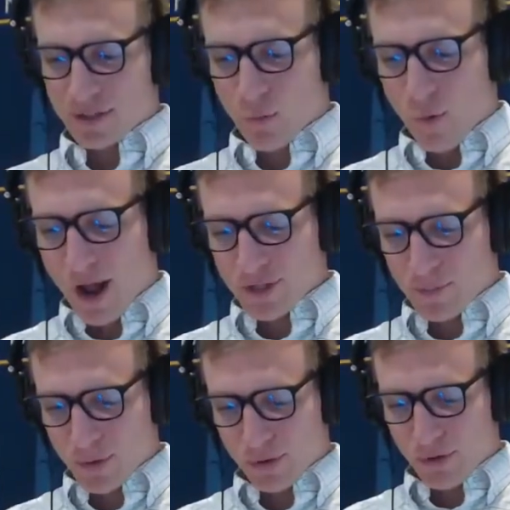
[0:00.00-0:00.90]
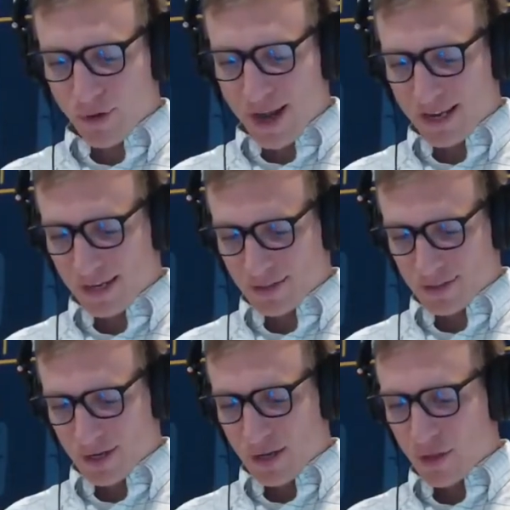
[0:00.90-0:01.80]
The watchability rankings,
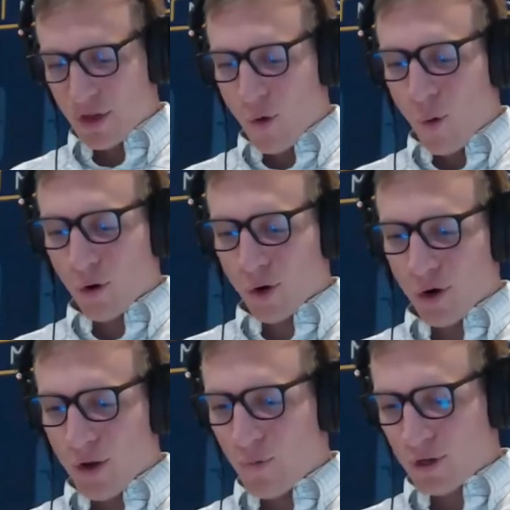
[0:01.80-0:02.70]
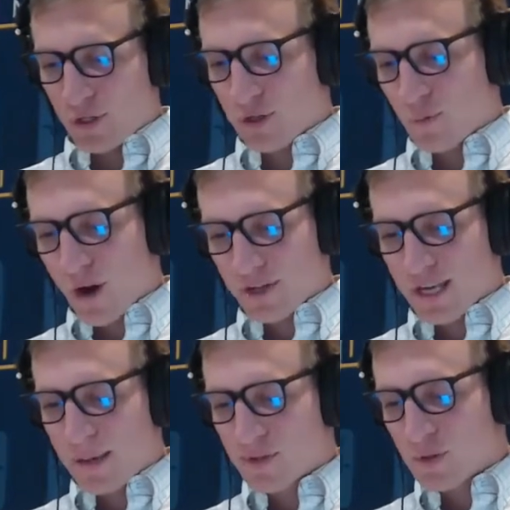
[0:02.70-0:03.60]
the order in which you should watch
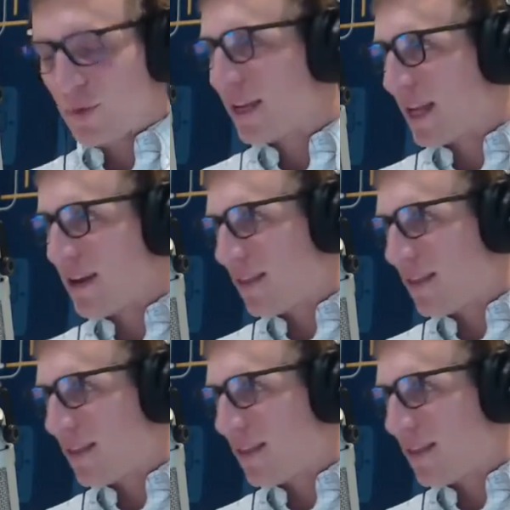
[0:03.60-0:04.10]
games this weekend,